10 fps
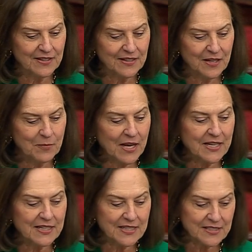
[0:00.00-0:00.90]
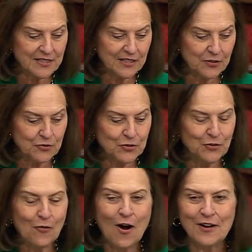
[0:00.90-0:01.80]
and make it easier
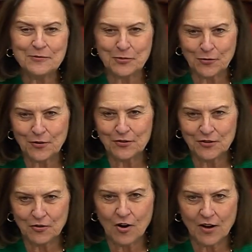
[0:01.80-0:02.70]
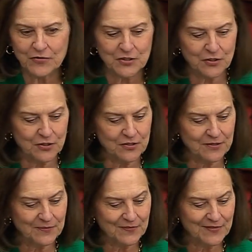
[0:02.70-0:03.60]
to onboard new officers.
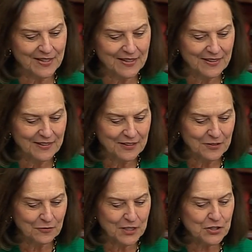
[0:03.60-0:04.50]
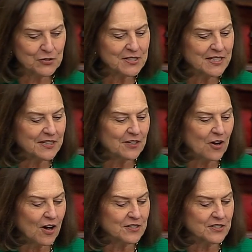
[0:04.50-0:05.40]
Reducing the
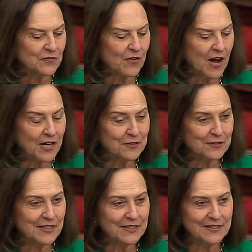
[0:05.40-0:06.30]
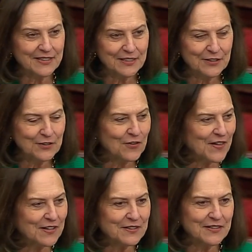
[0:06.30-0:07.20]
cost of hiring, you know,
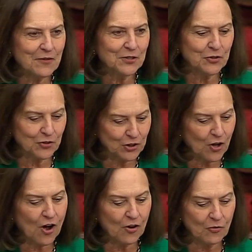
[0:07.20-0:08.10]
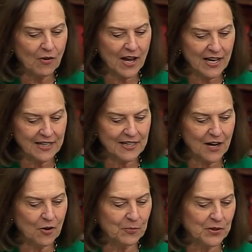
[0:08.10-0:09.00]
that would go a long way in
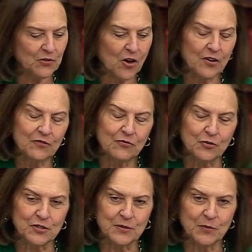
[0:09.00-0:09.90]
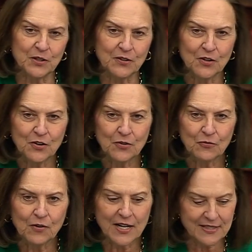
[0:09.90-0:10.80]
helping law enforcement
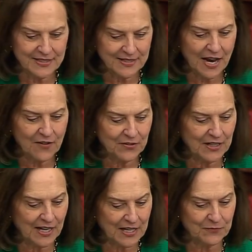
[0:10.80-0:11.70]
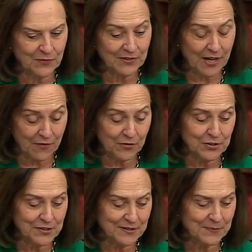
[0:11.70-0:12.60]
raise staffing
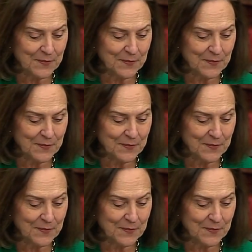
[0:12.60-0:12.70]
levels.